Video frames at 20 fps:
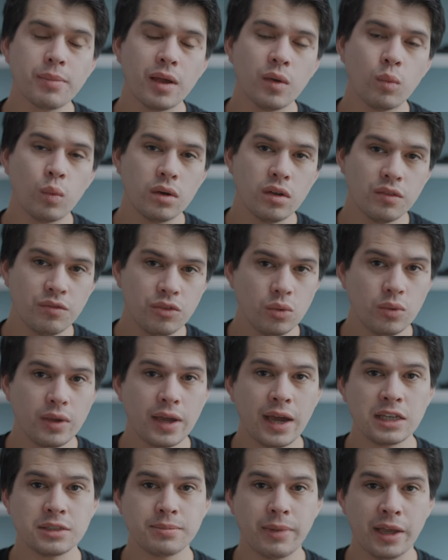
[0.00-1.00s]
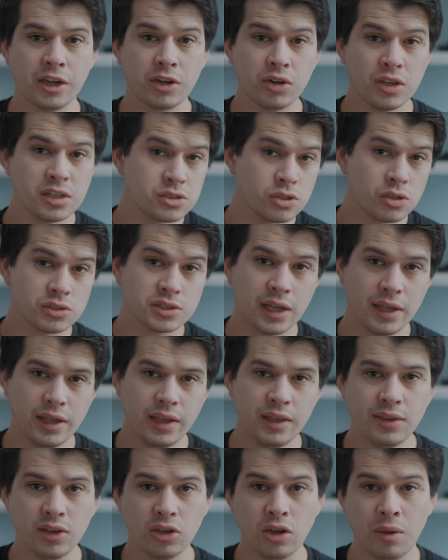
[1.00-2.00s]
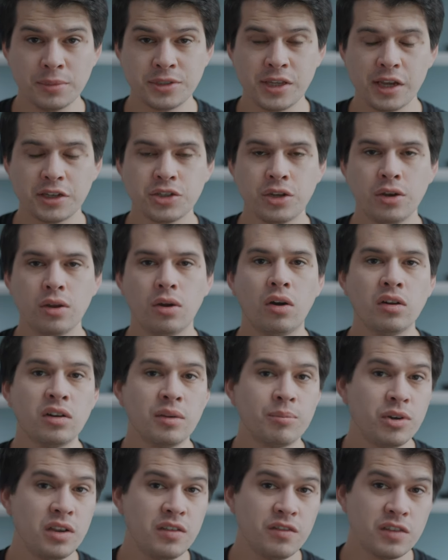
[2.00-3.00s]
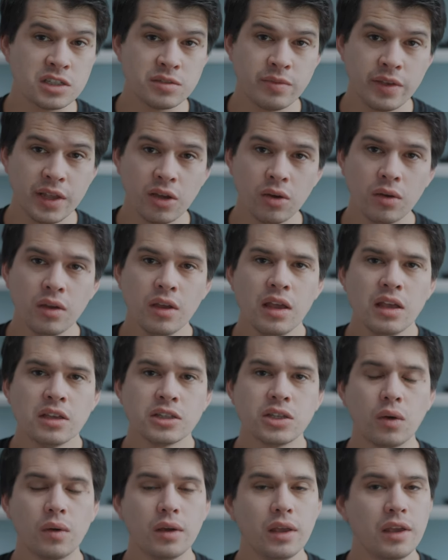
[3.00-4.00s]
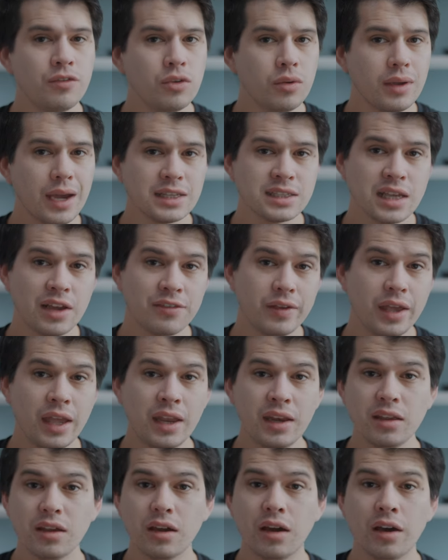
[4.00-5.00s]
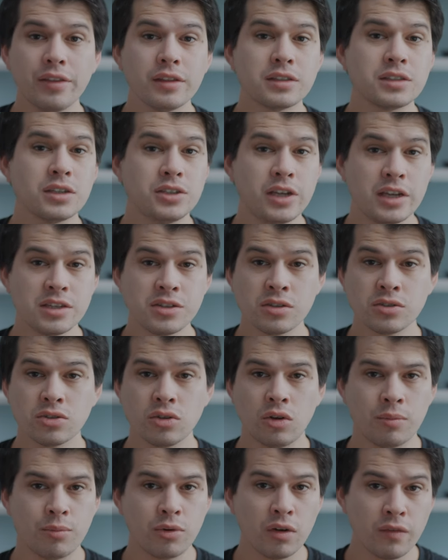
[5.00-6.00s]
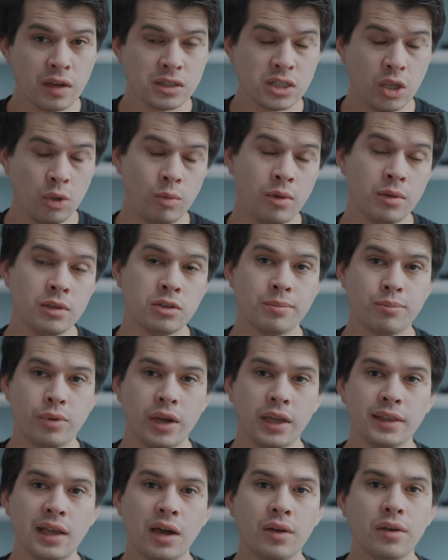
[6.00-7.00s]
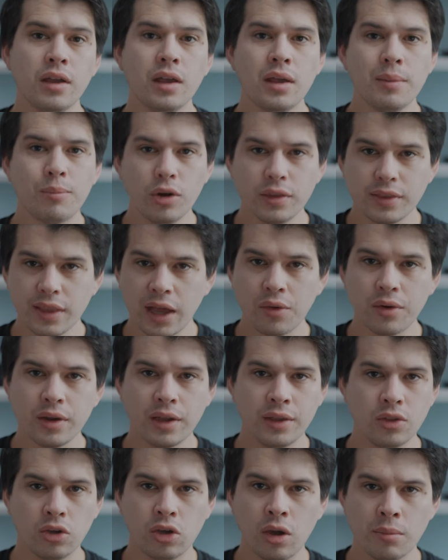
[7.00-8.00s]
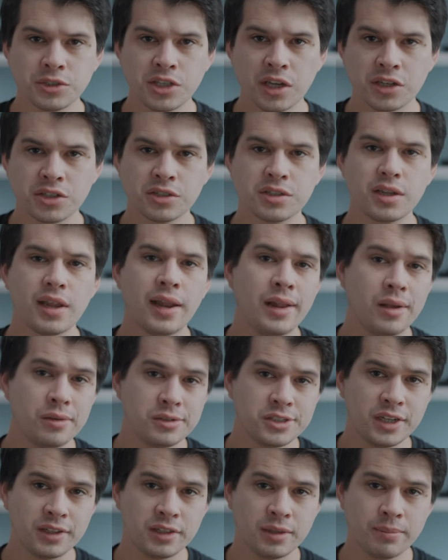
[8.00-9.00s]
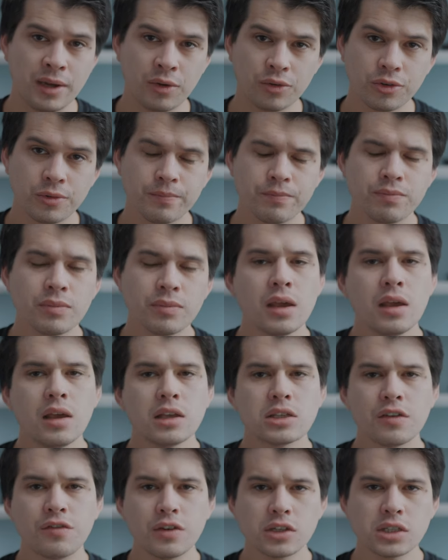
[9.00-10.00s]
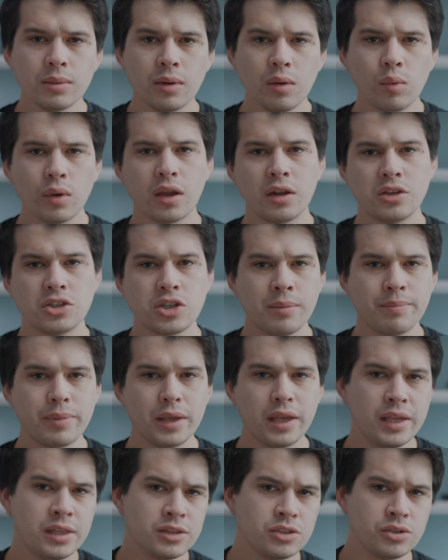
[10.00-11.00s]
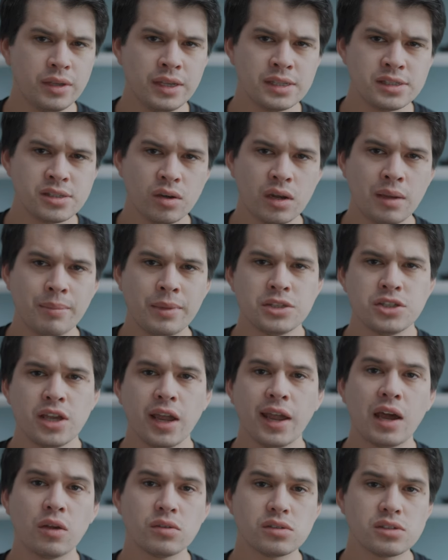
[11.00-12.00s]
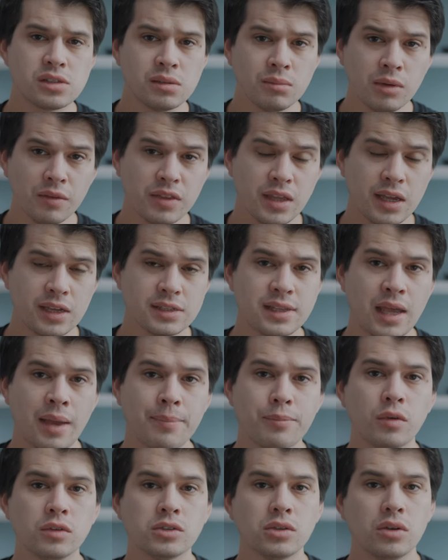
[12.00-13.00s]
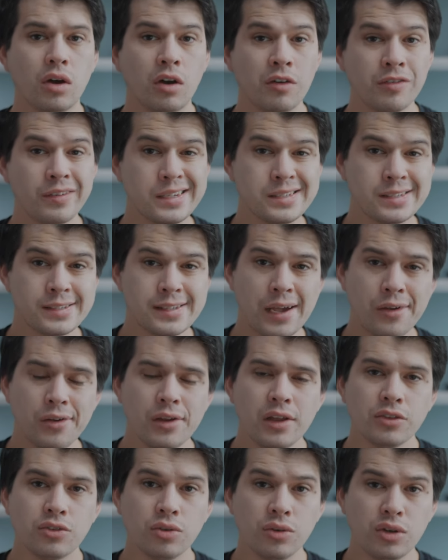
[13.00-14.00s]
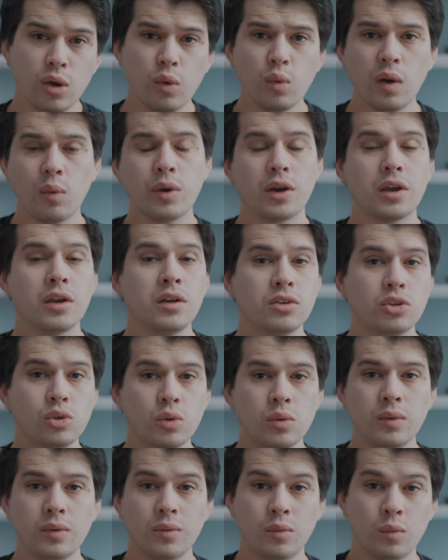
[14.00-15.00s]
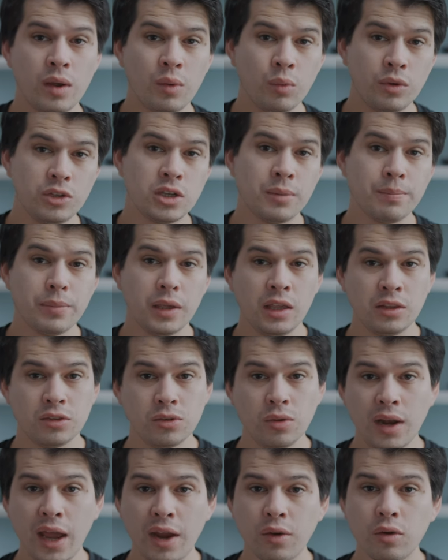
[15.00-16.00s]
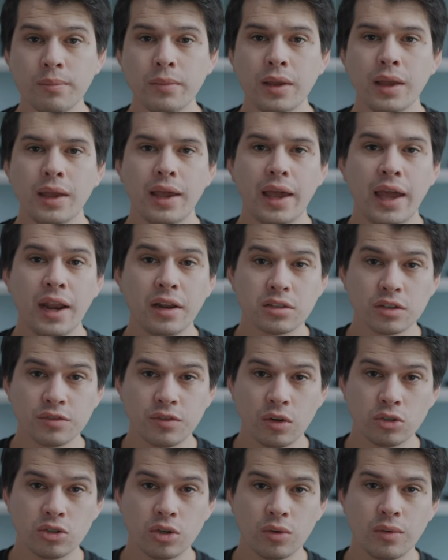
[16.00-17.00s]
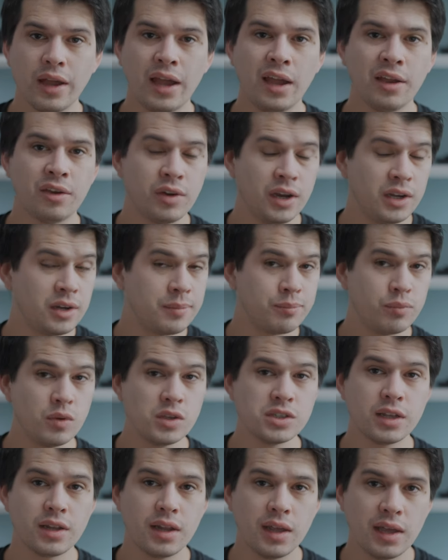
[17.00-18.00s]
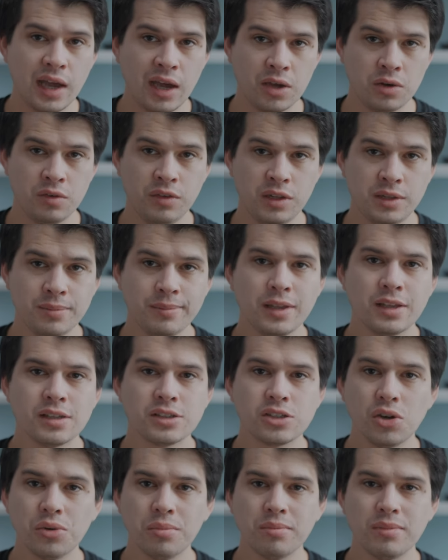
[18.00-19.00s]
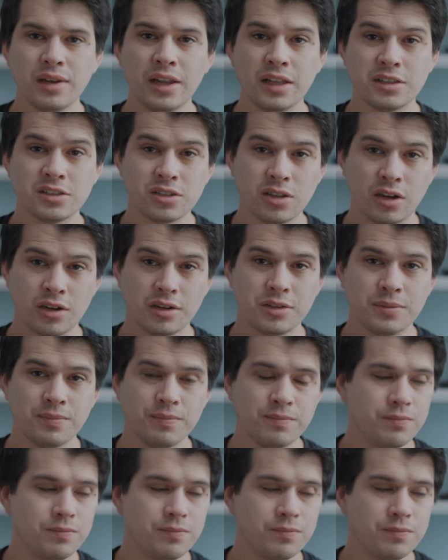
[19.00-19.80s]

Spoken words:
by one of you guys by Chris Sosa in the comment section on a previous video. So if you guys have any other suggestions or profiles that you want me to break down, put it down in the comment sections and I'll check them out. So first of all, we're going to jump into Instagram and check out some of the examples of his style to know what we're going to do when we jump into Lightroom, edit a photo and create a preset out of it. So let's start.